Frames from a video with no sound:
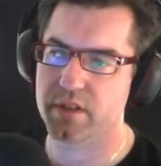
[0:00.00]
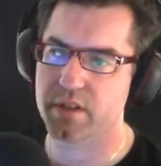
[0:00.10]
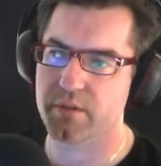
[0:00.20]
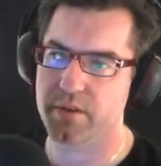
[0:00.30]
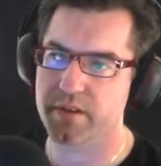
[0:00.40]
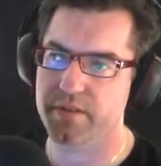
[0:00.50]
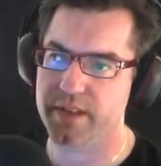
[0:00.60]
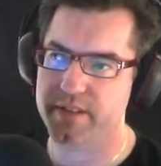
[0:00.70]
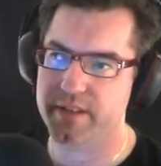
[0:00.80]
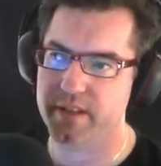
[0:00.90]
wonder if
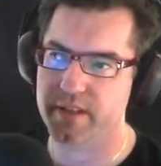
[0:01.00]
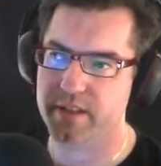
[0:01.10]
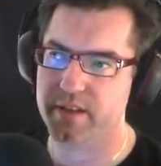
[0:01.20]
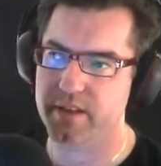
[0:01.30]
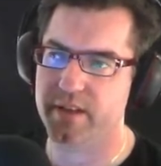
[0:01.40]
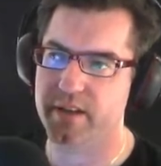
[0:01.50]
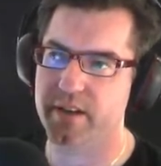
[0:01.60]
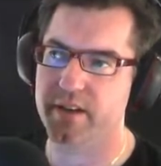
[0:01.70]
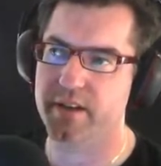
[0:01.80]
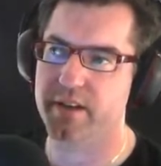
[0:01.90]
that's a... Oh, I don't
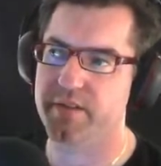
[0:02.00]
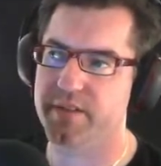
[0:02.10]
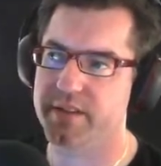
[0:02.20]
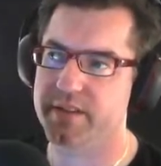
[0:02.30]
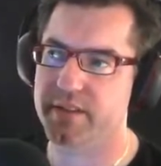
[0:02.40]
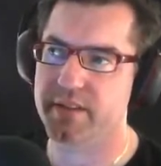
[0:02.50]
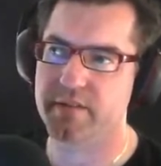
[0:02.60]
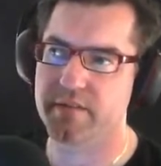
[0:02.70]
know. I don't know if that's a...